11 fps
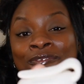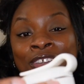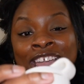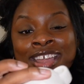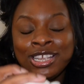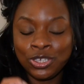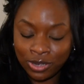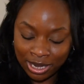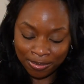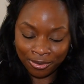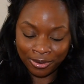fan that you
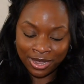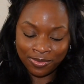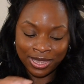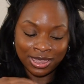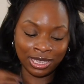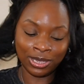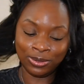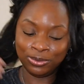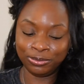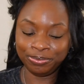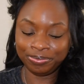can bring with
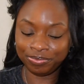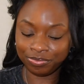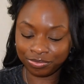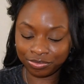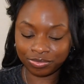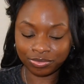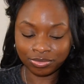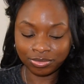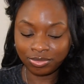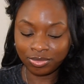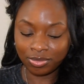you
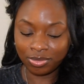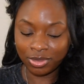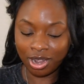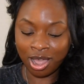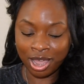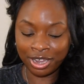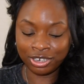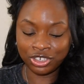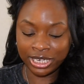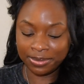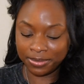on your
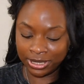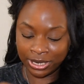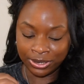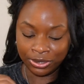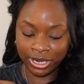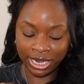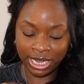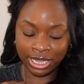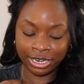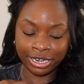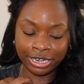trip. So you can
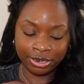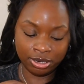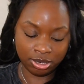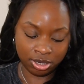either,